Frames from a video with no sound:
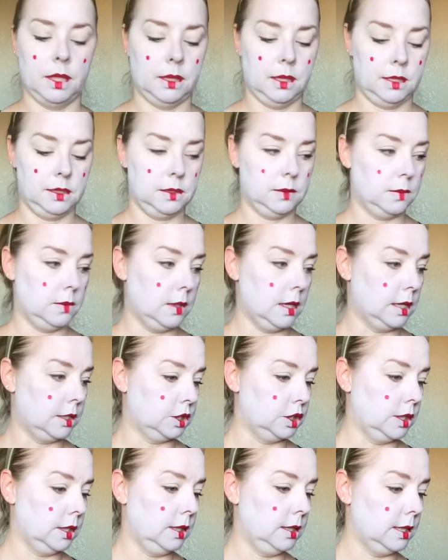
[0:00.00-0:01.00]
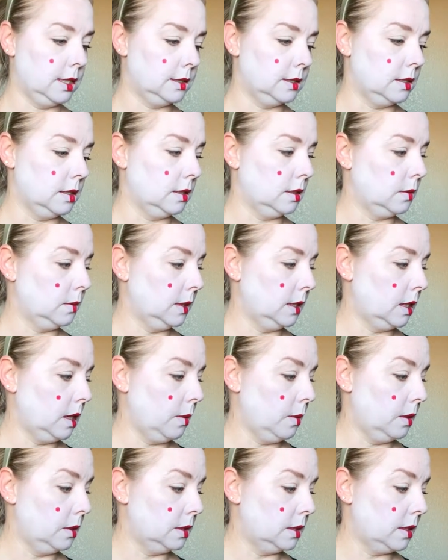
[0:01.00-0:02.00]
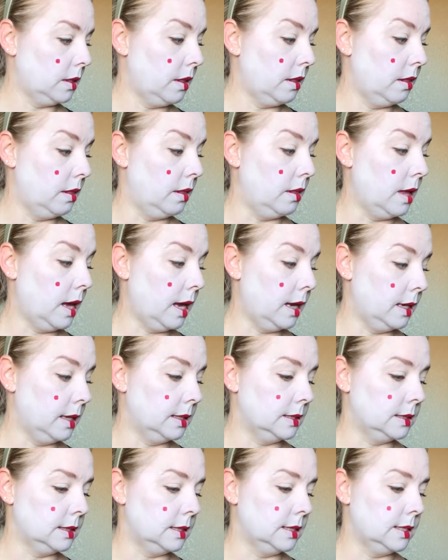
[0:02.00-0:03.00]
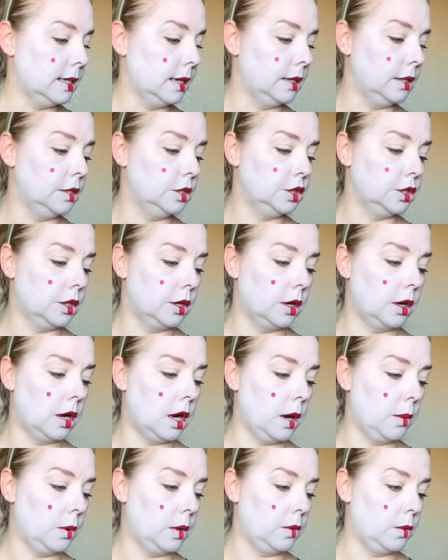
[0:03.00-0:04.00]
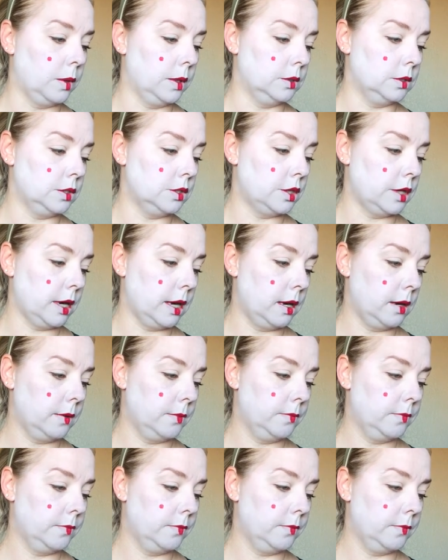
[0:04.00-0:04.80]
This one, actually, that's not the one that I want. That is the 10 Years Younger. I want Oil Strike.